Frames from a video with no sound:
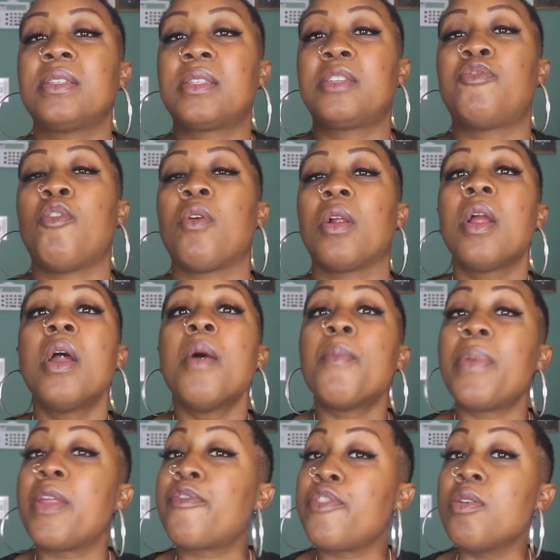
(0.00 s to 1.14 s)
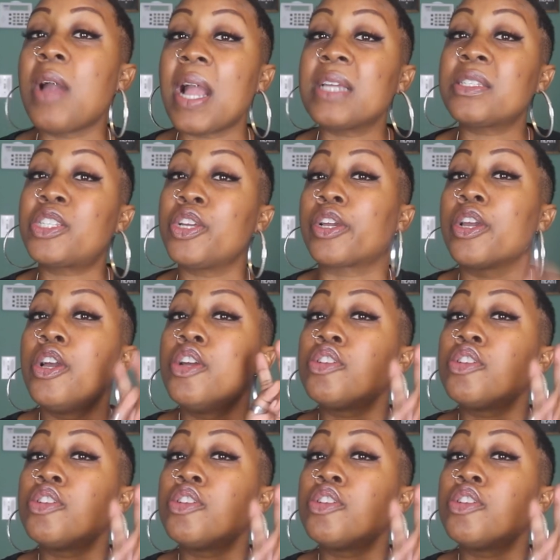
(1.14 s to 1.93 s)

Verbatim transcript: this is four. But if you guys took